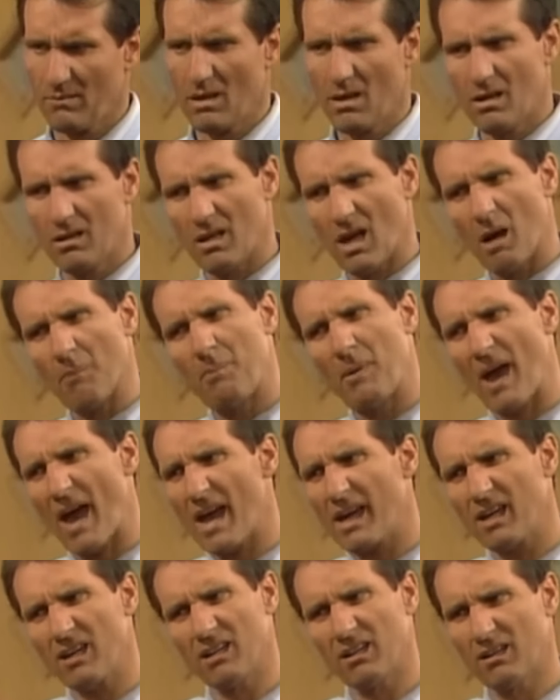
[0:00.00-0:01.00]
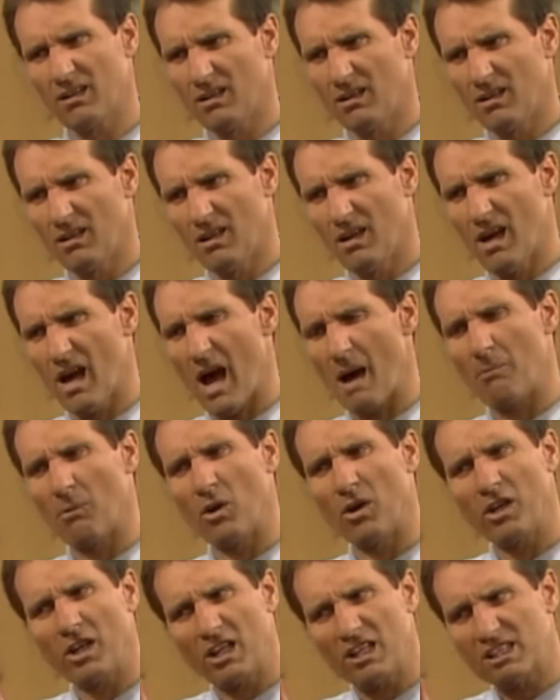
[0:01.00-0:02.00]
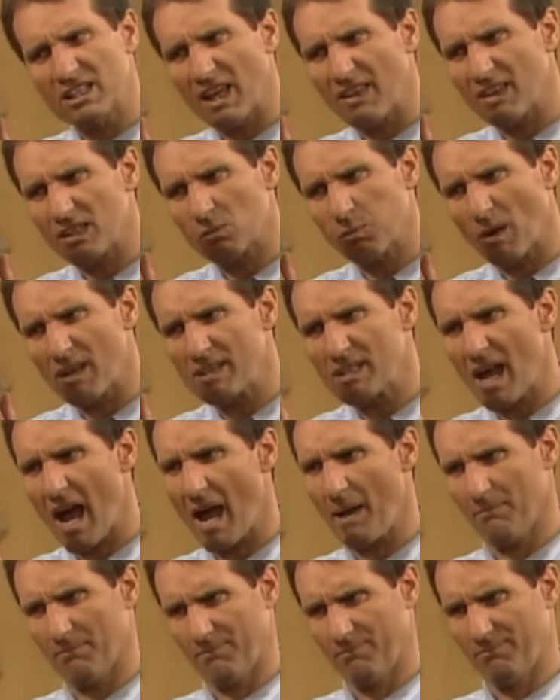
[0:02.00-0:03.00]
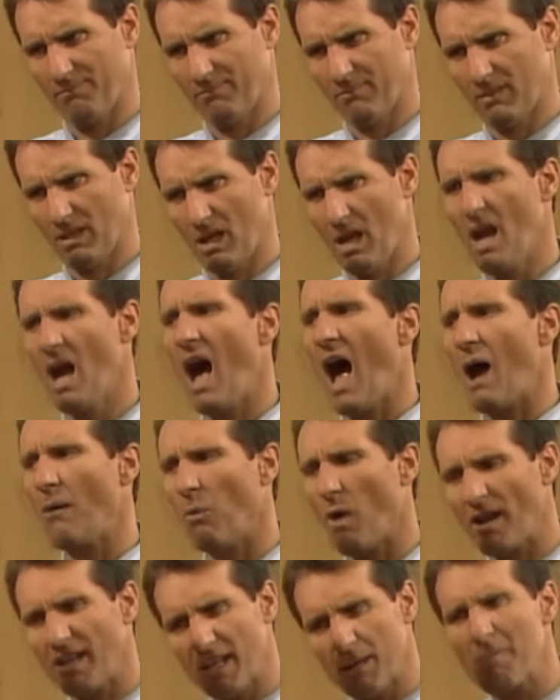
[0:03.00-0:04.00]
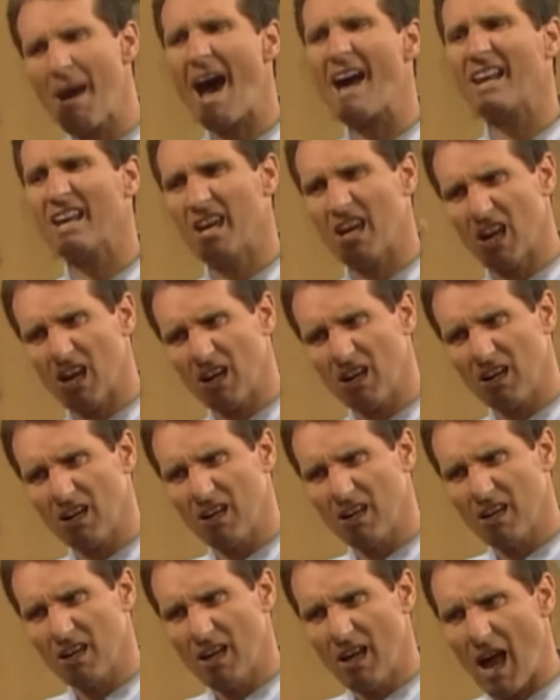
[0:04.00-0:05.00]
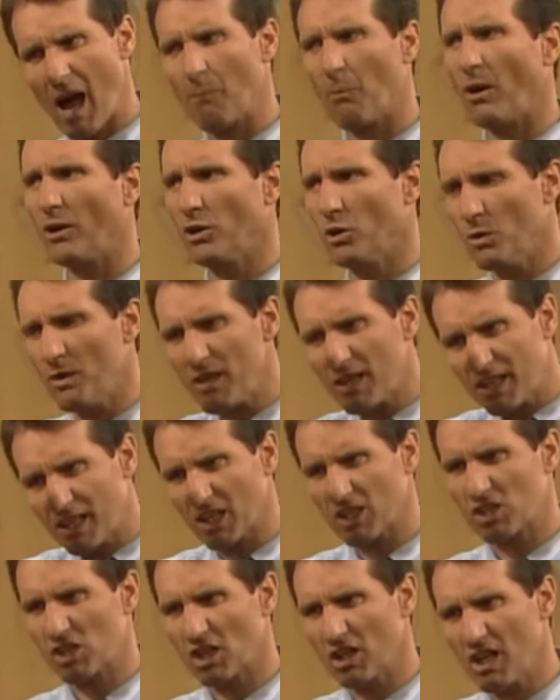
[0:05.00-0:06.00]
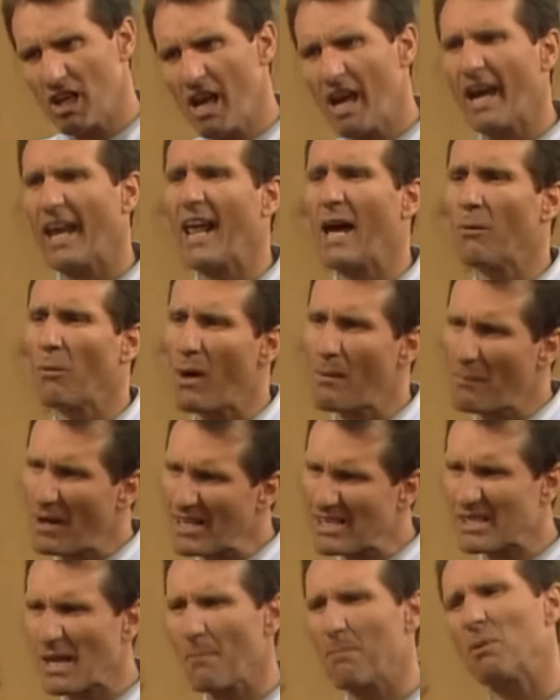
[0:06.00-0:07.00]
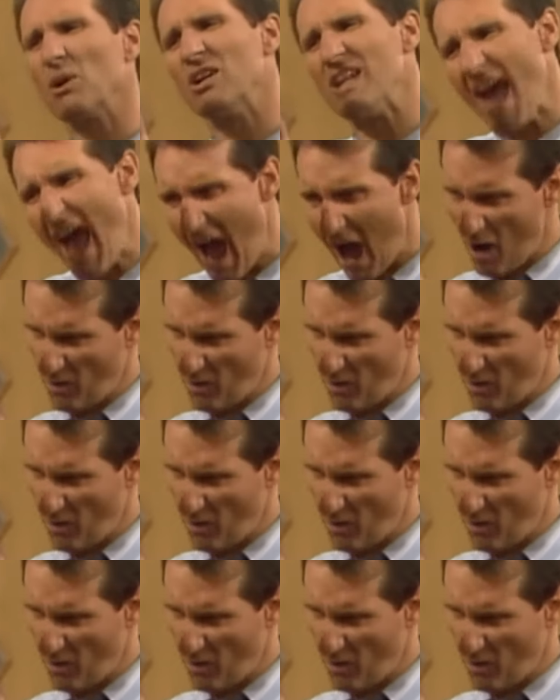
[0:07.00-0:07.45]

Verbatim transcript: Now, Peg, I'm only gonna say this one time. I want him out of here, I want you in the kitchen, and I want my supper now.